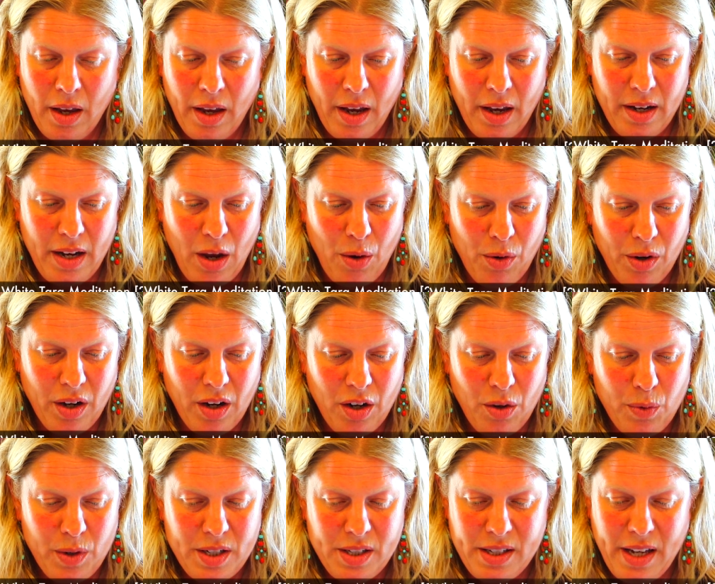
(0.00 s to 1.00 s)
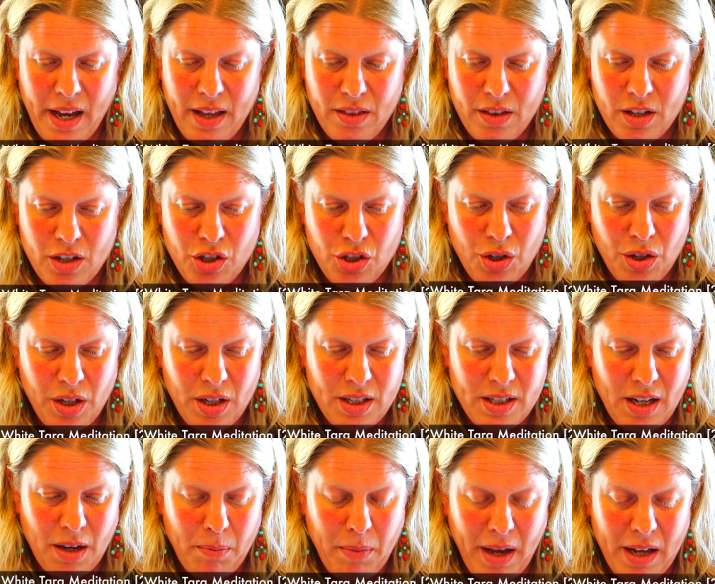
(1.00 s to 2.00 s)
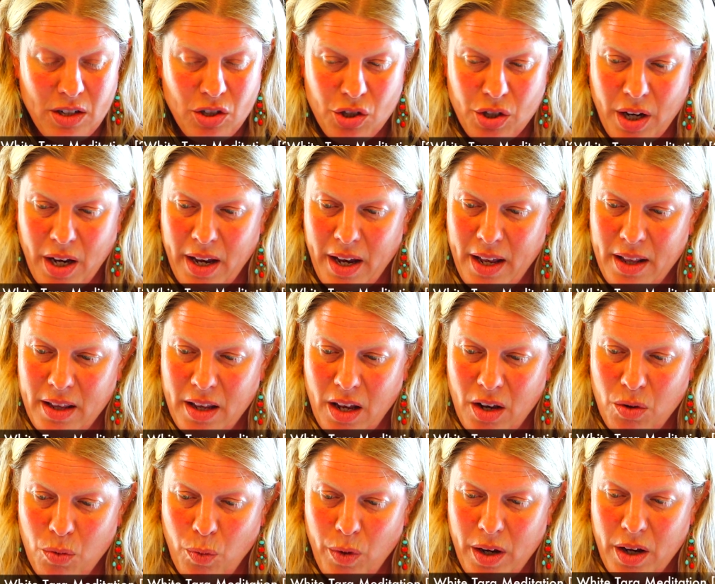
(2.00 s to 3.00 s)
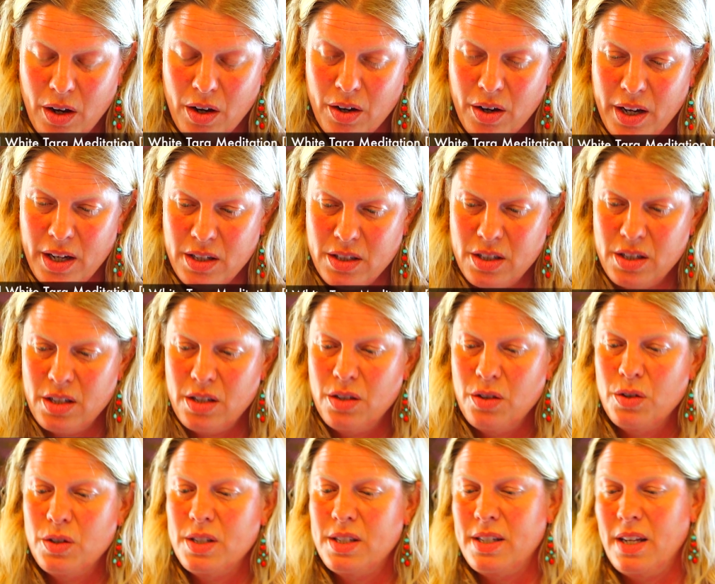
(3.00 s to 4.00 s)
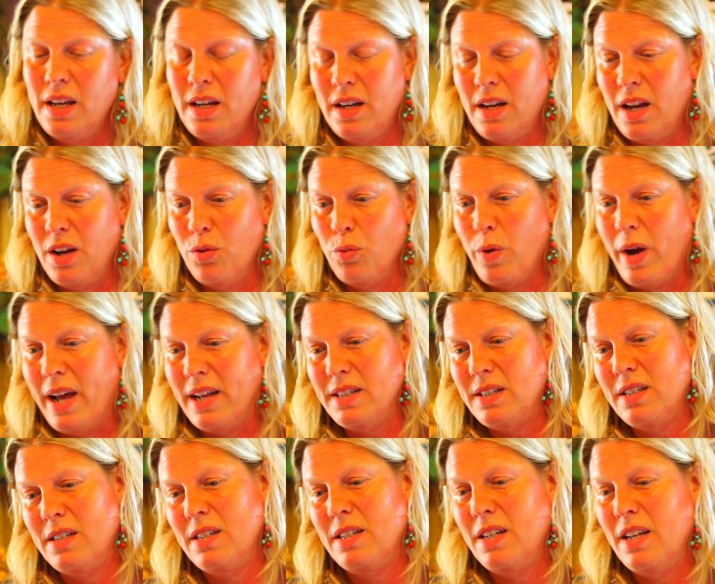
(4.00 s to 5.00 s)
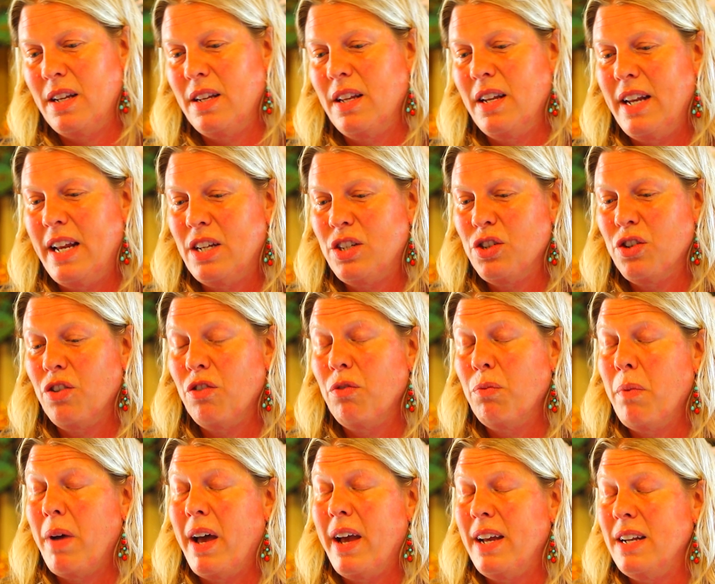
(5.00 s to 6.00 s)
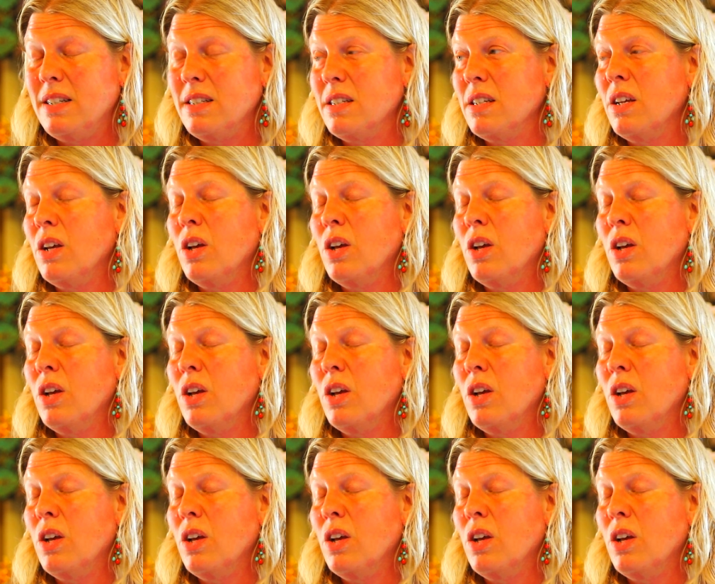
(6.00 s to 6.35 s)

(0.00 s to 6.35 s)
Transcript: And now we're going to recite the Shunyata mantra, and then we are going to sit and rest in the nature of mind,